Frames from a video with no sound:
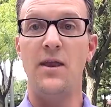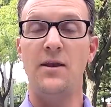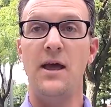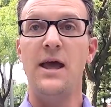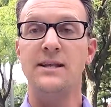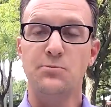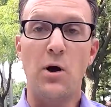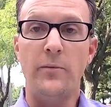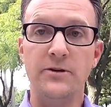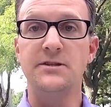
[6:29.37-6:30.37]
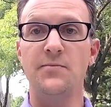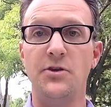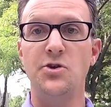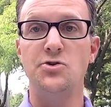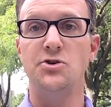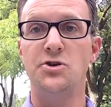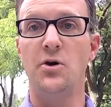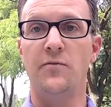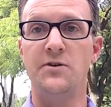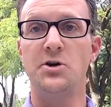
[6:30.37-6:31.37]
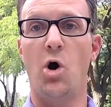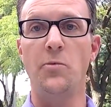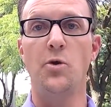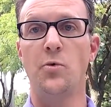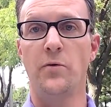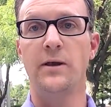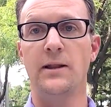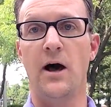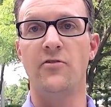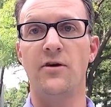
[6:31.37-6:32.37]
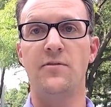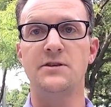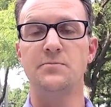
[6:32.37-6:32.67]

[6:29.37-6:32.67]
then it's probably something you should do if it's a home you really love.